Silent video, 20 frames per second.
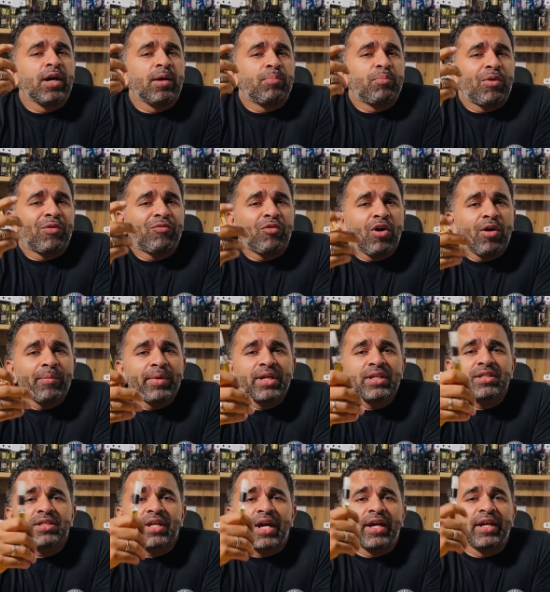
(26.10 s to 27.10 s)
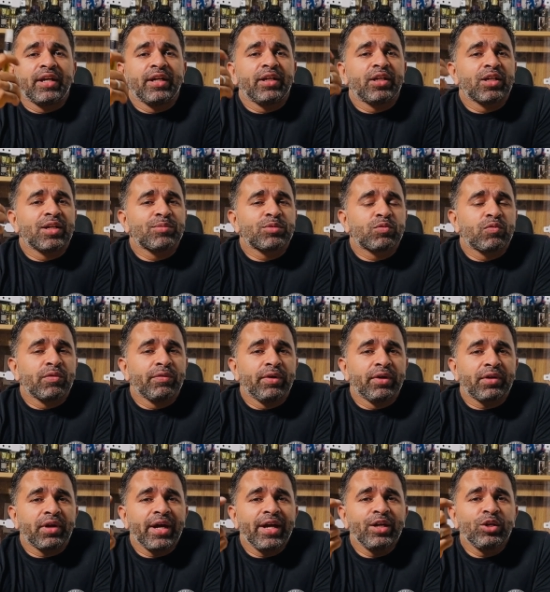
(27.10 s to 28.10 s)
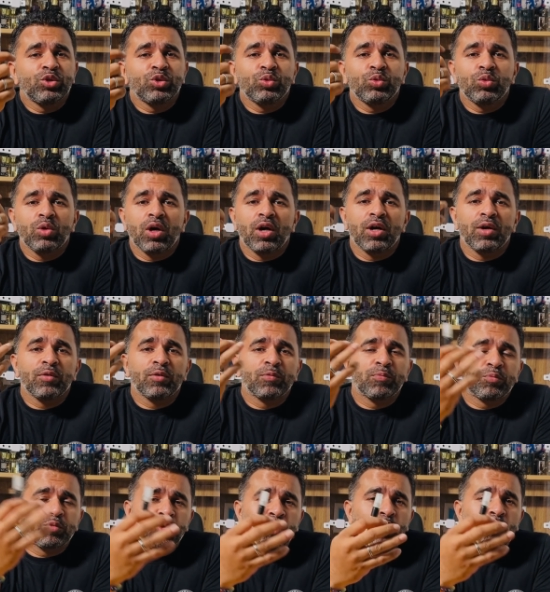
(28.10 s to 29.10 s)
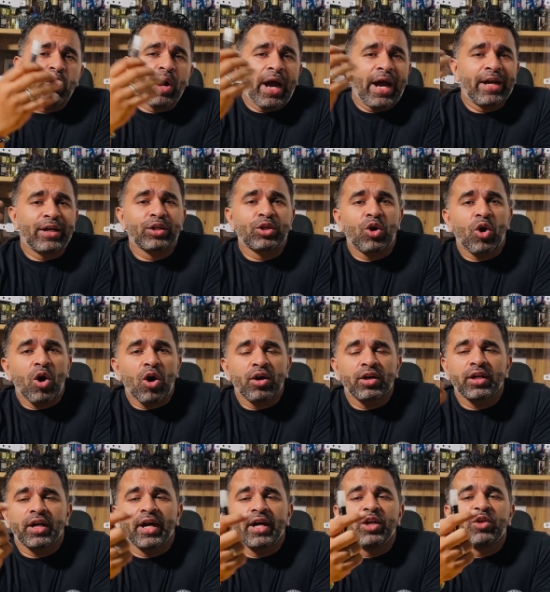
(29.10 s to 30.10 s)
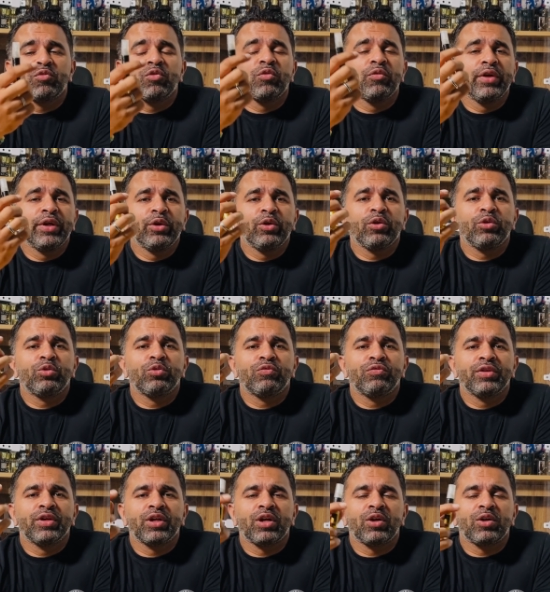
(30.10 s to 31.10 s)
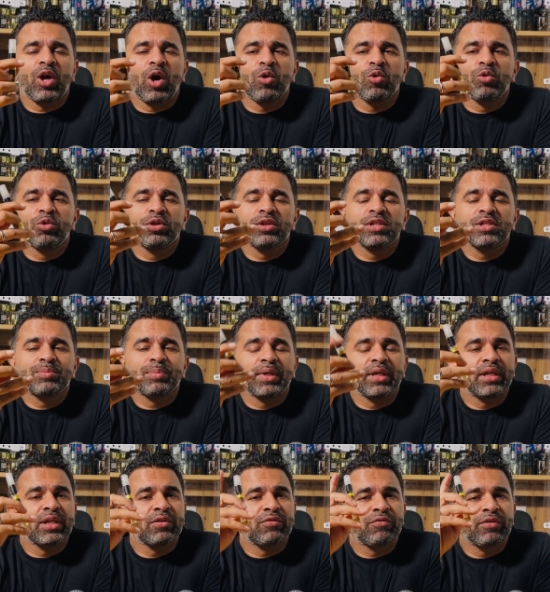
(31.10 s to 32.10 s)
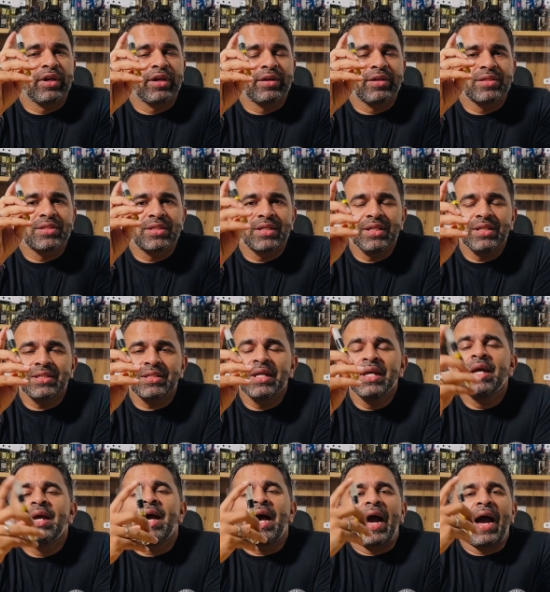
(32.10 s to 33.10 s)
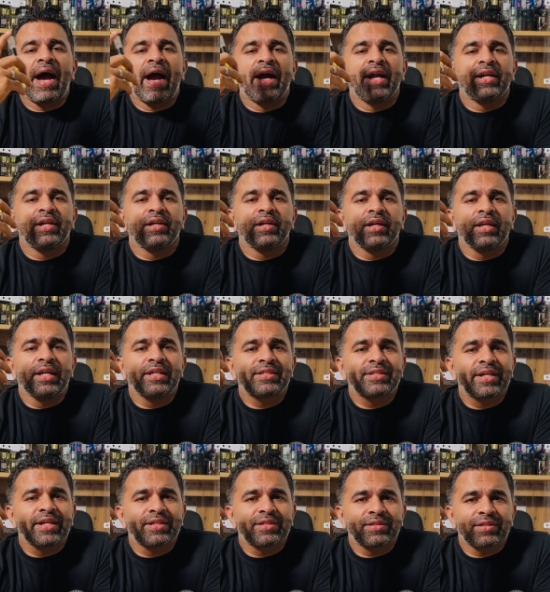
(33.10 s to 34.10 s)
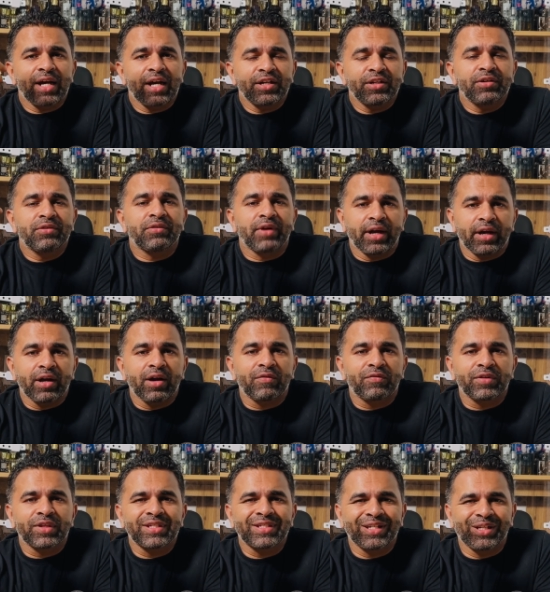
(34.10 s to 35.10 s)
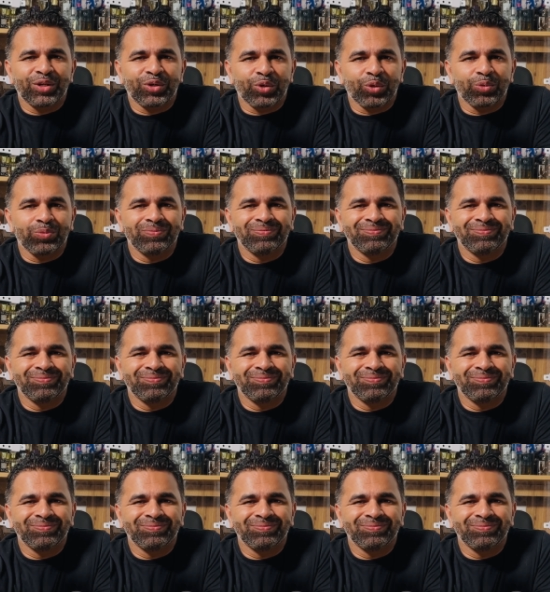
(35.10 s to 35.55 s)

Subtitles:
performance. And in terms, we will try and do a pro and con kind of a video to figure out how good this particular fragrance is. And let's get started right after this intro.